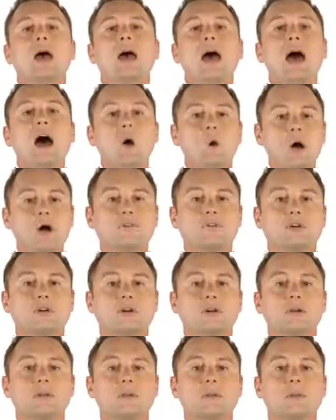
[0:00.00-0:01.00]

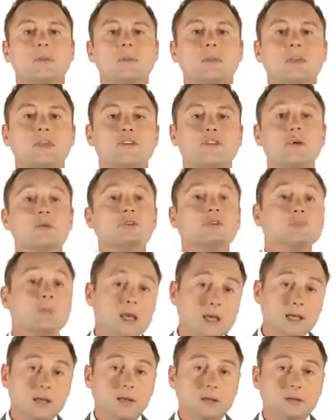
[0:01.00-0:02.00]
However, if it was
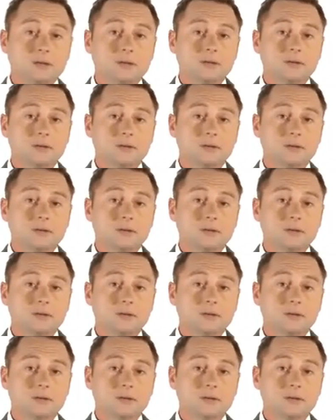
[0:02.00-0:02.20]
me,